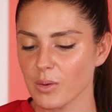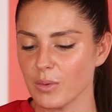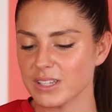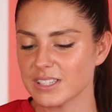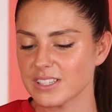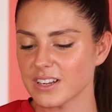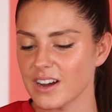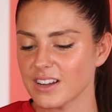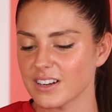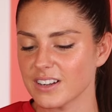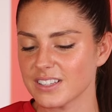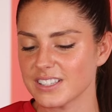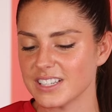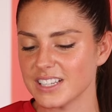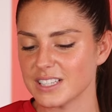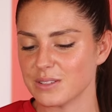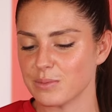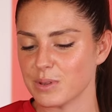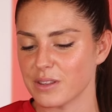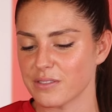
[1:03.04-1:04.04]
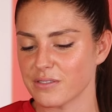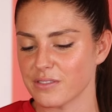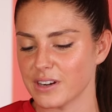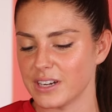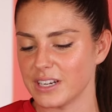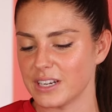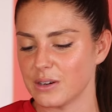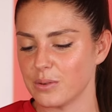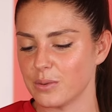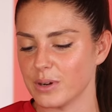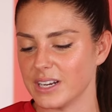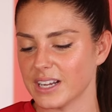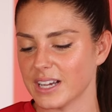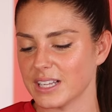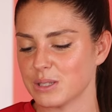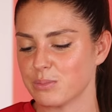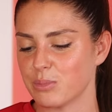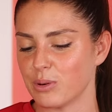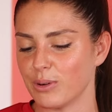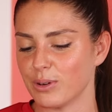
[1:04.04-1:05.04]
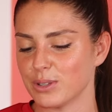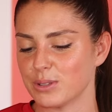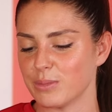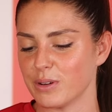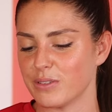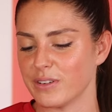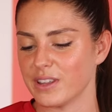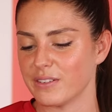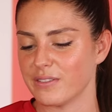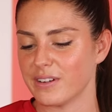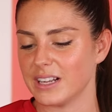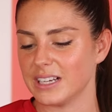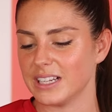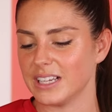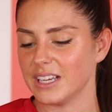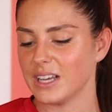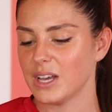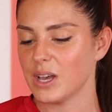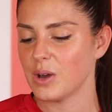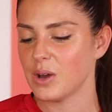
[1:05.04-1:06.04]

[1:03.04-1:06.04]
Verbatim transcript: We started our season with 3 0 win against Portsmouth at the Valley.